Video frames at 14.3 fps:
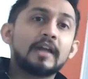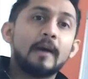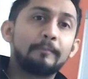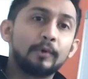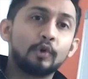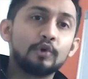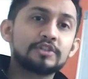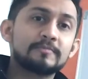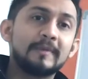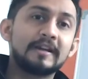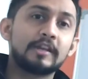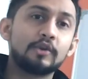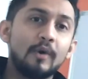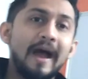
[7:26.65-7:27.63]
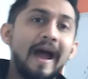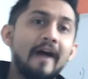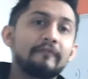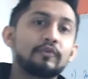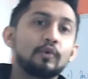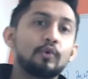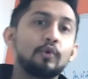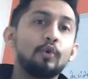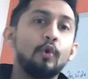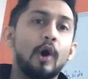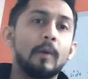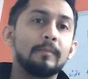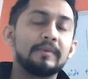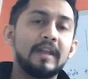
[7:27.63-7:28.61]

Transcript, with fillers: approach, but you have to grow up.